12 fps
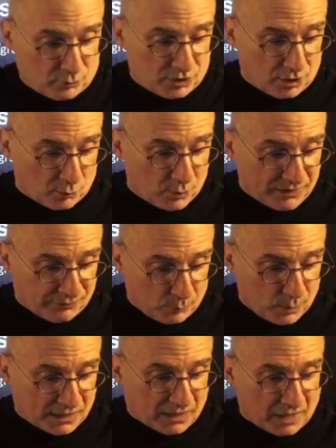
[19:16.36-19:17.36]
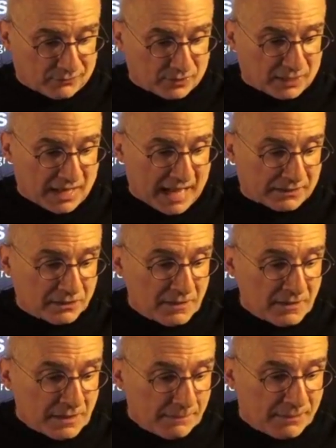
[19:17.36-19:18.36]
you know, we we covered that,
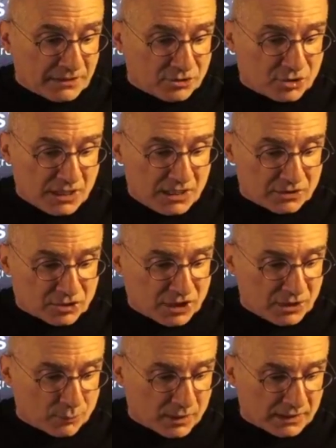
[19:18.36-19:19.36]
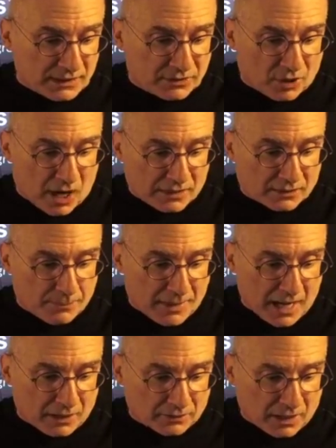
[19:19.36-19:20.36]
but she she really talked
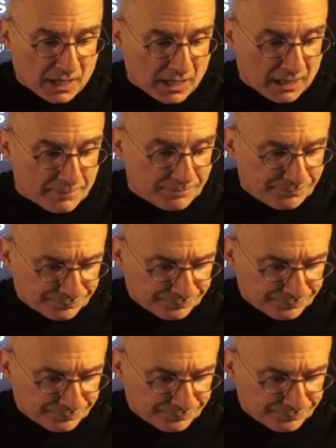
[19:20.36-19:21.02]
about um,